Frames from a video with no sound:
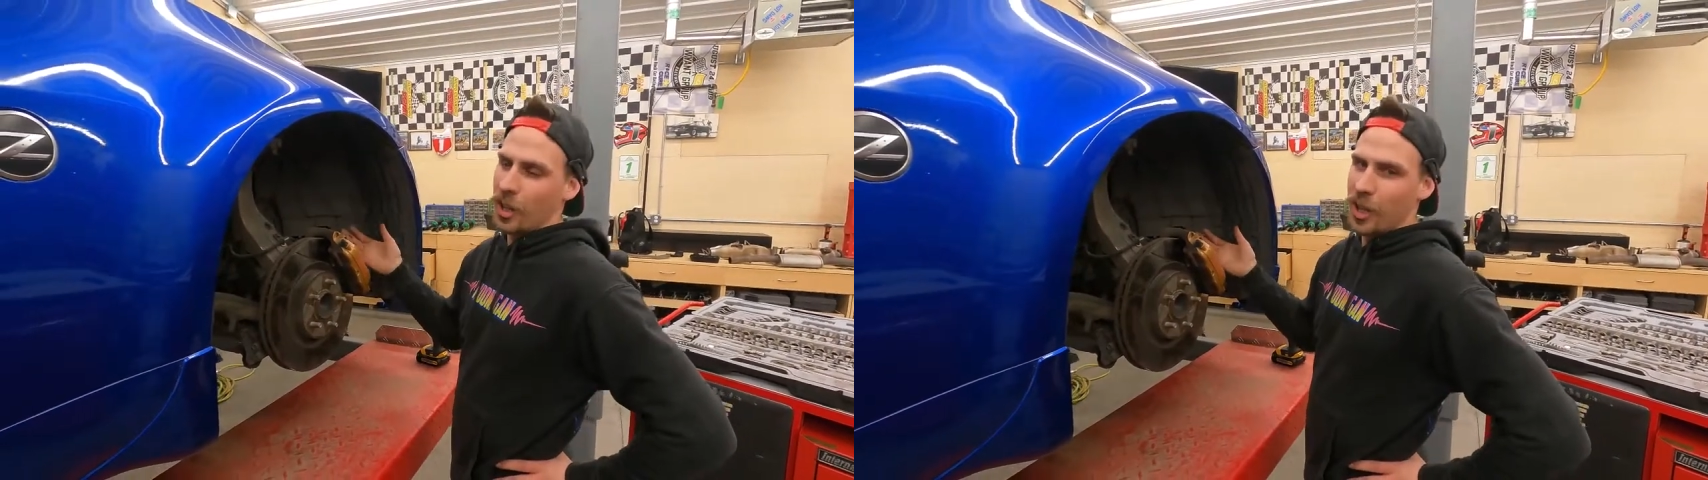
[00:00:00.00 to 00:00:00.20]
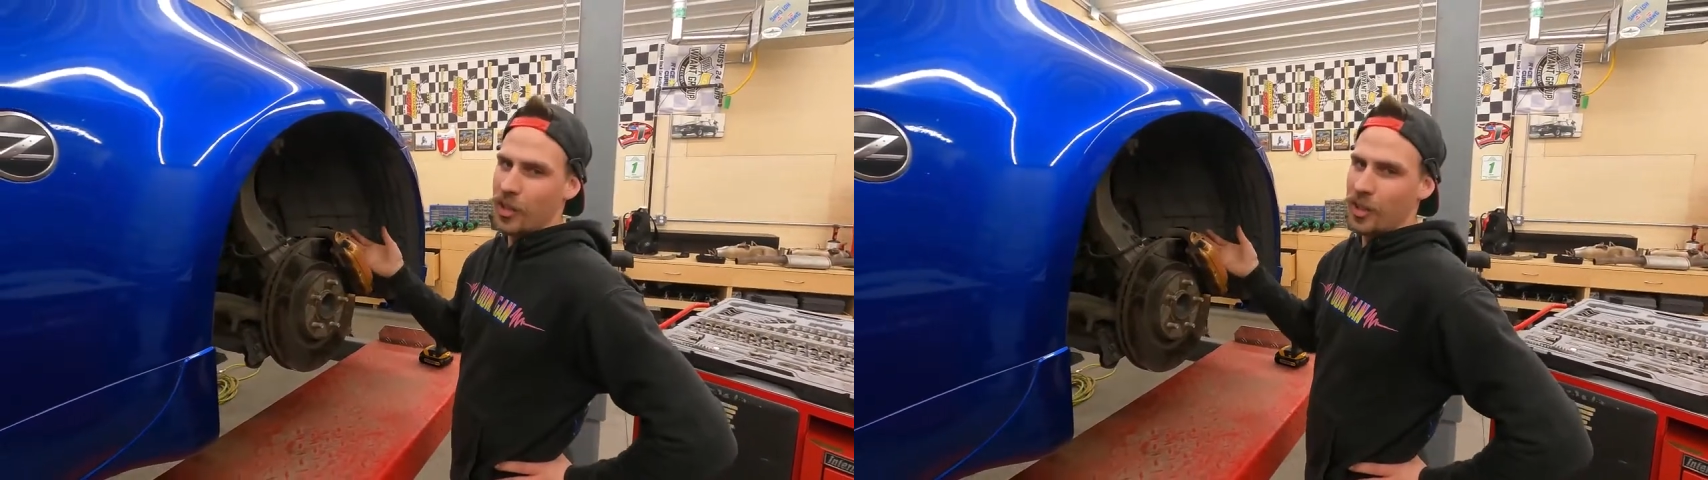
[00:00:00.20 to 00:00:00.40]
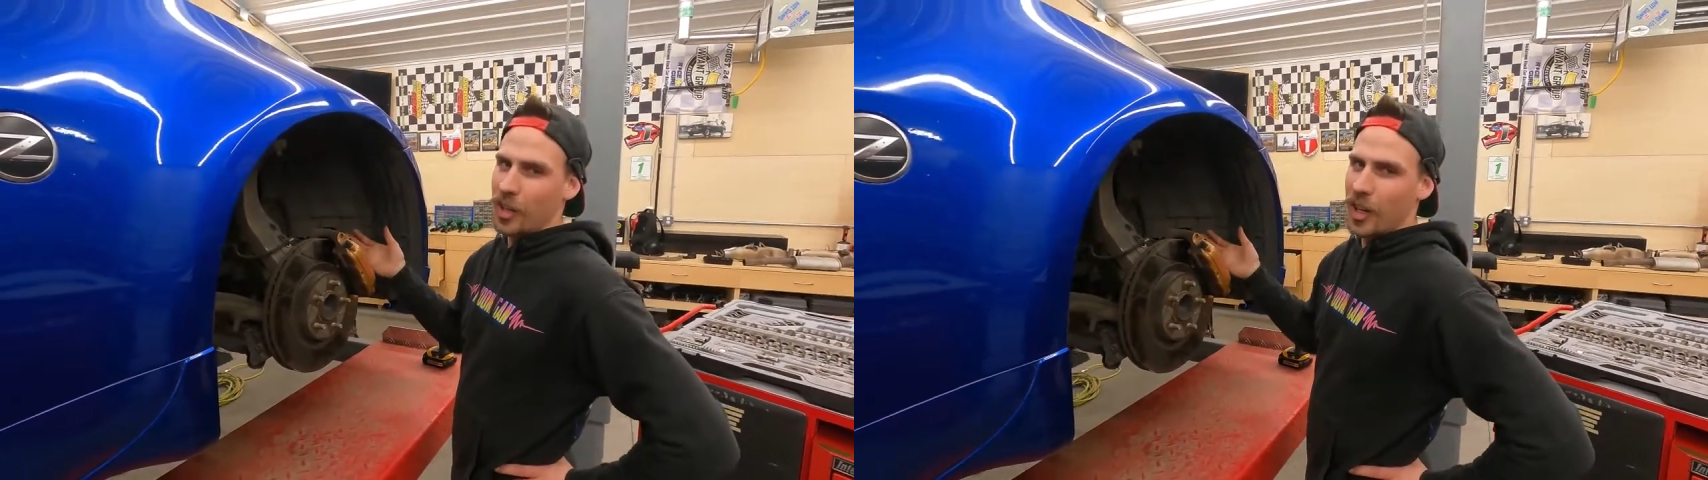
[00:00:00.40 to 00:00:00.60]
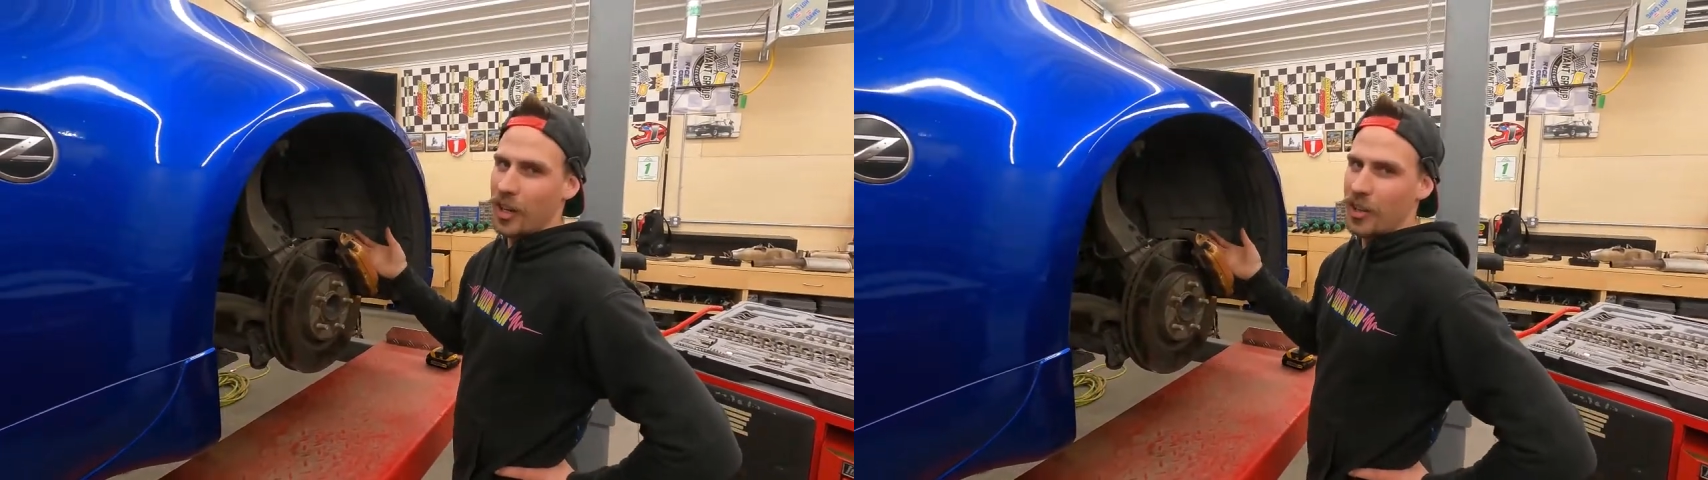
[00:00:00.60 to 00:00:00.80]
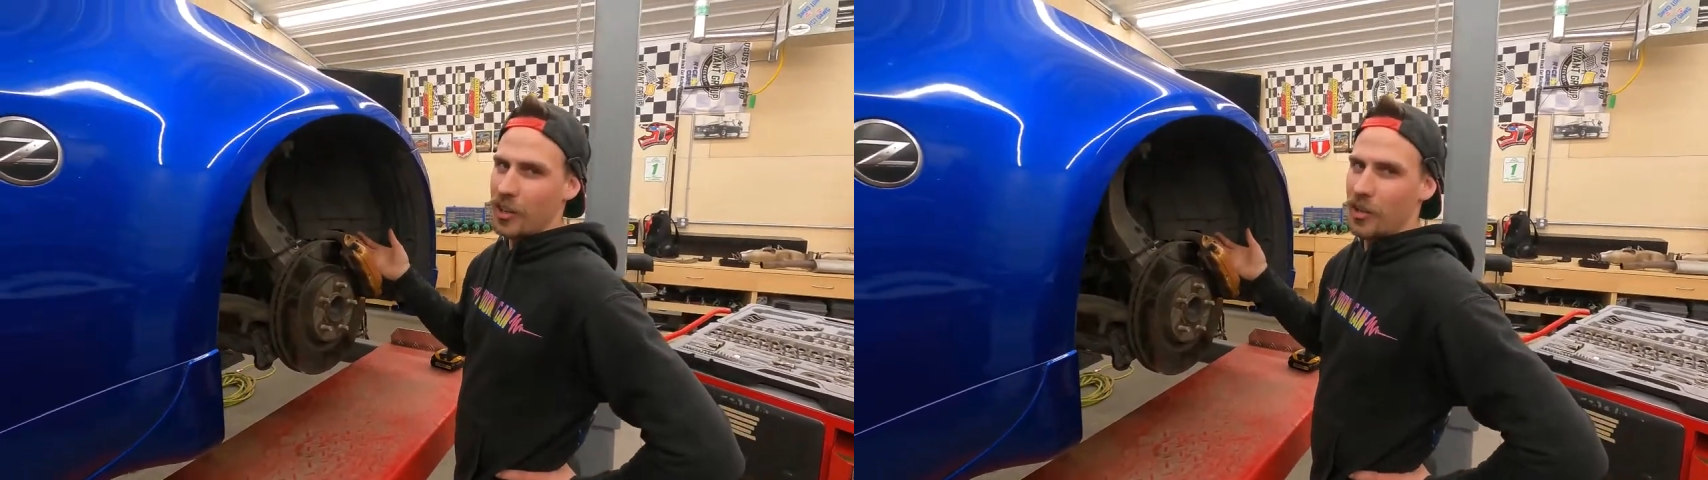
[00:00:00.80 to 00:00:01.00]
I can tell you how
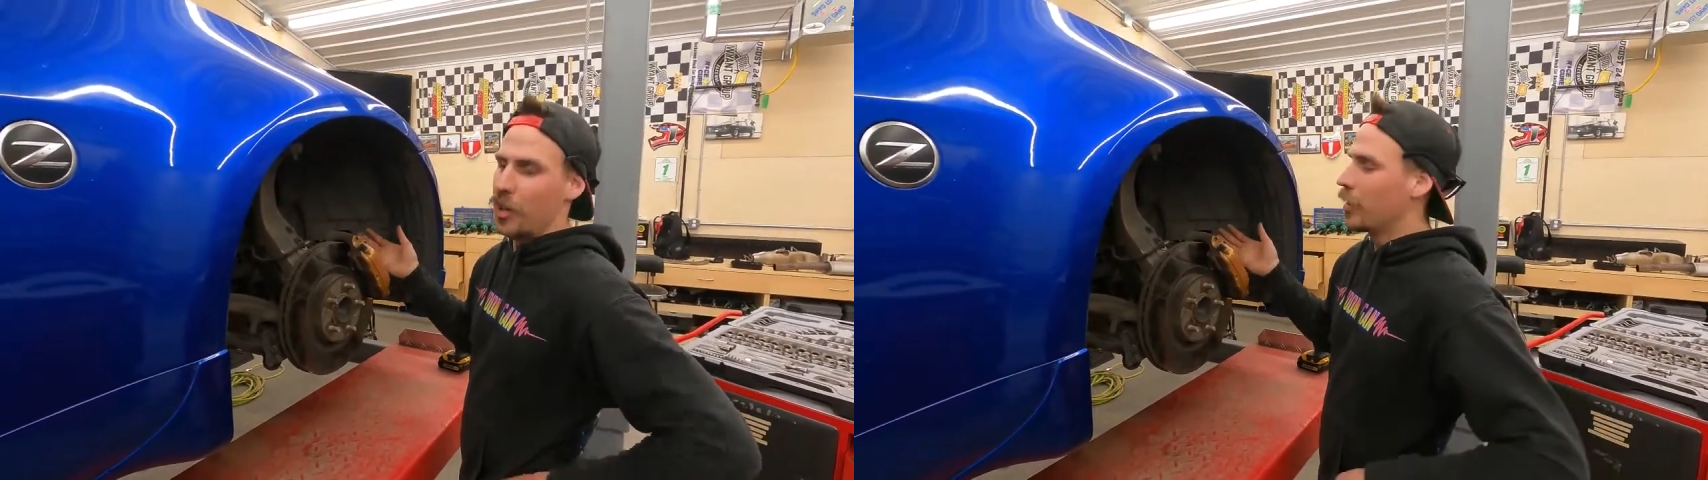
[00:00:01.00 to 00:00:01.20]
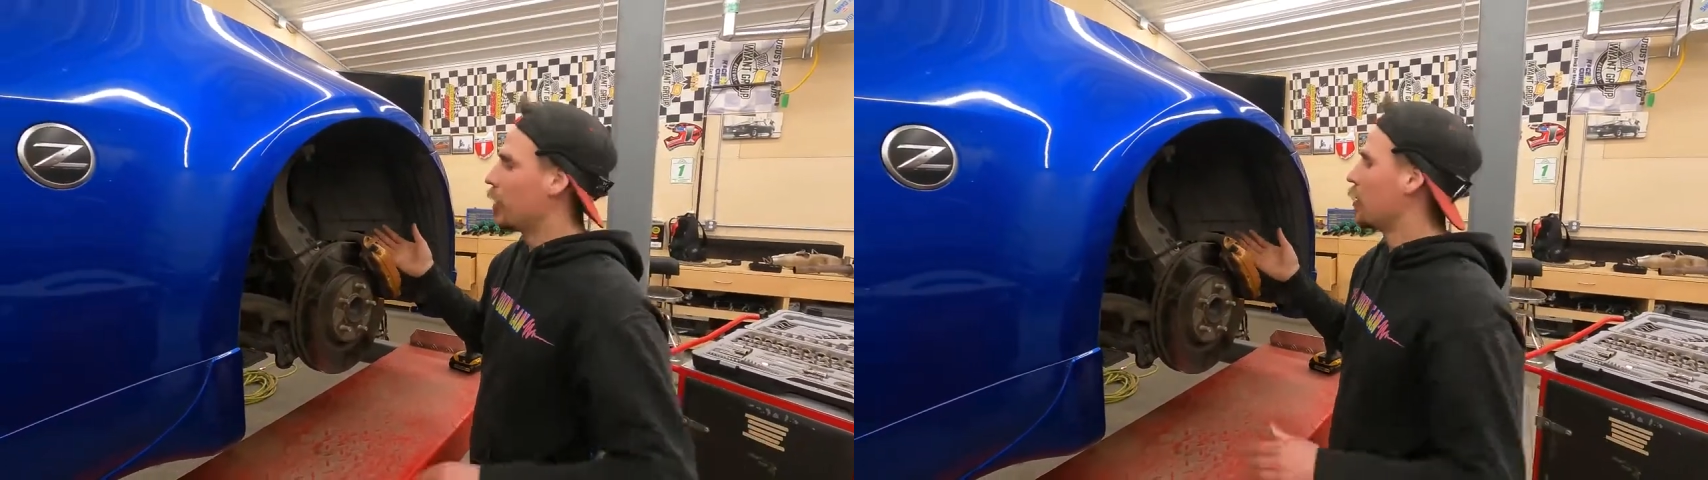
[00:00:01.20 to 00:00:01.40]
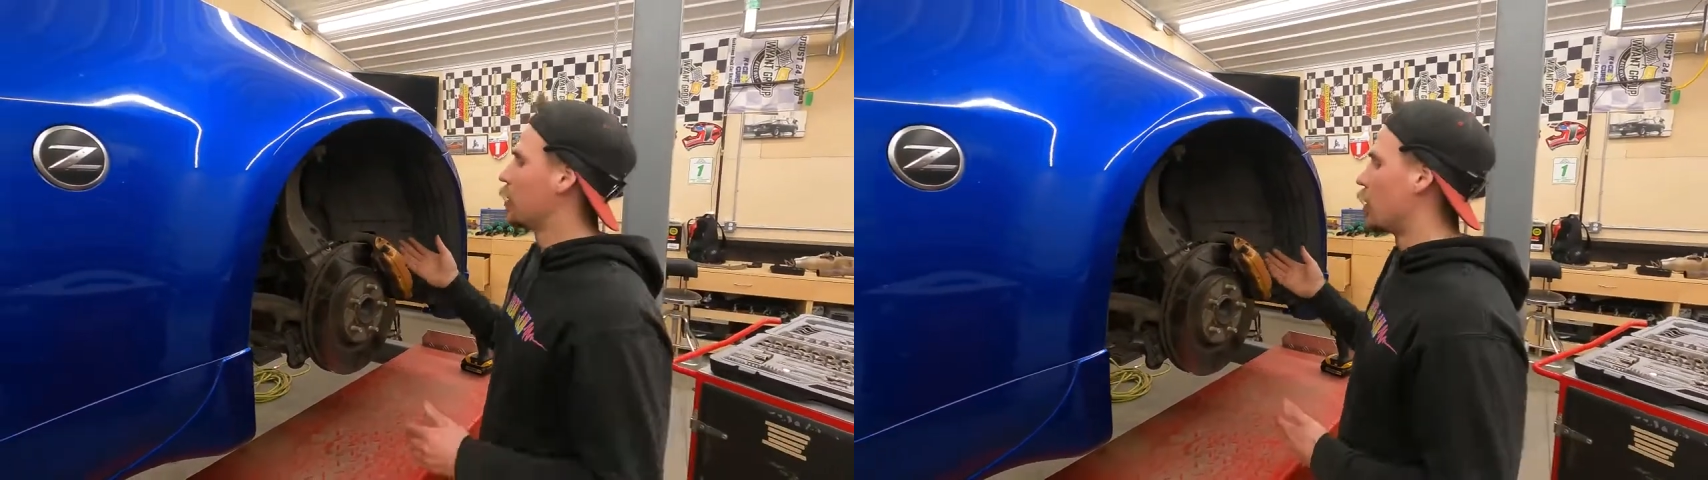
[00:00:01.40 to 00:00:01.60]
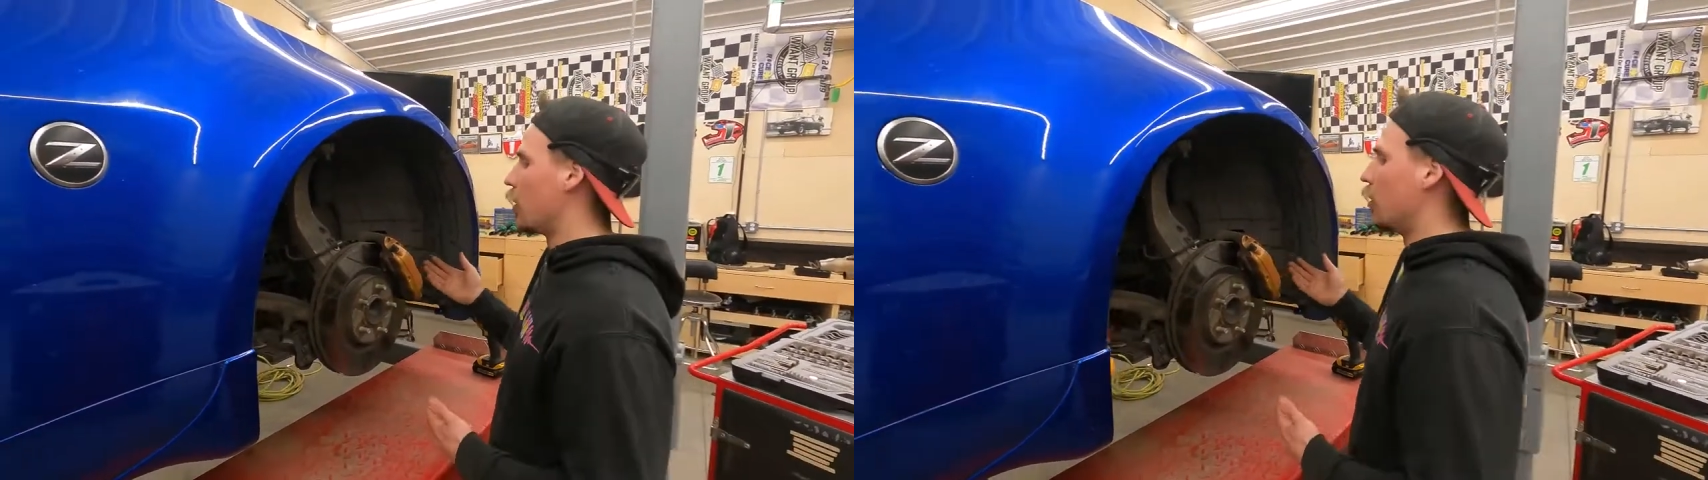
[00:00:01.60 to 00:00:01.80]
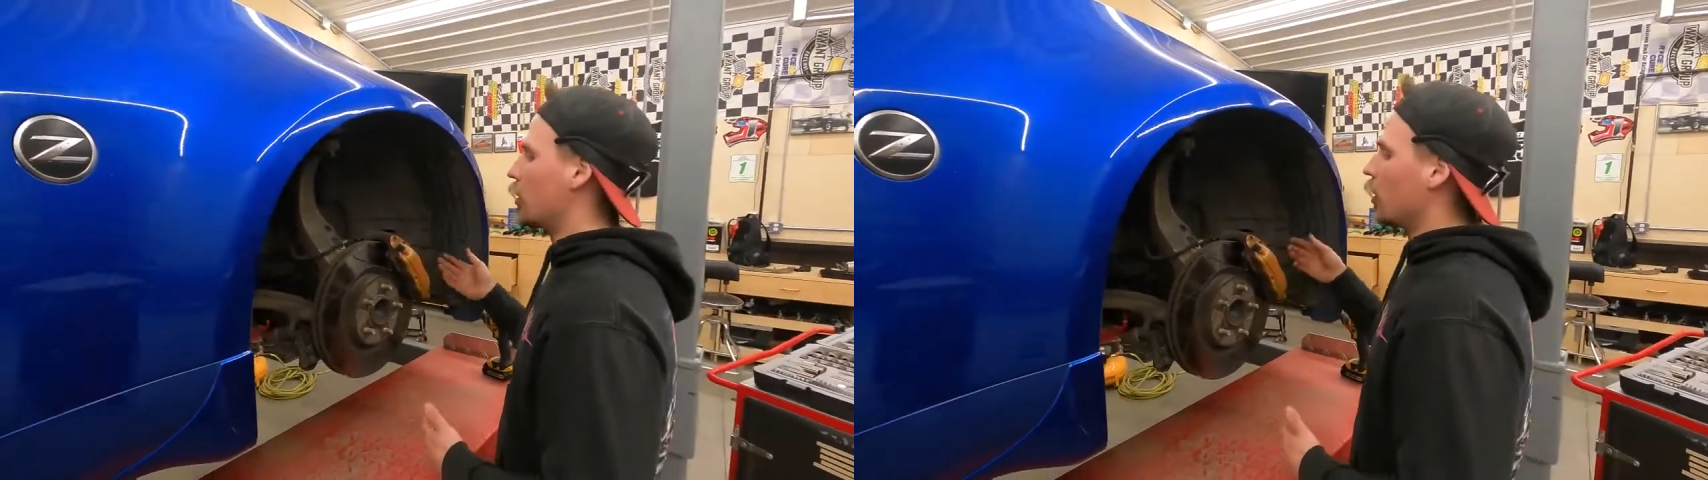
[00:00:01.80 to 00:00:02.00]
to do it. So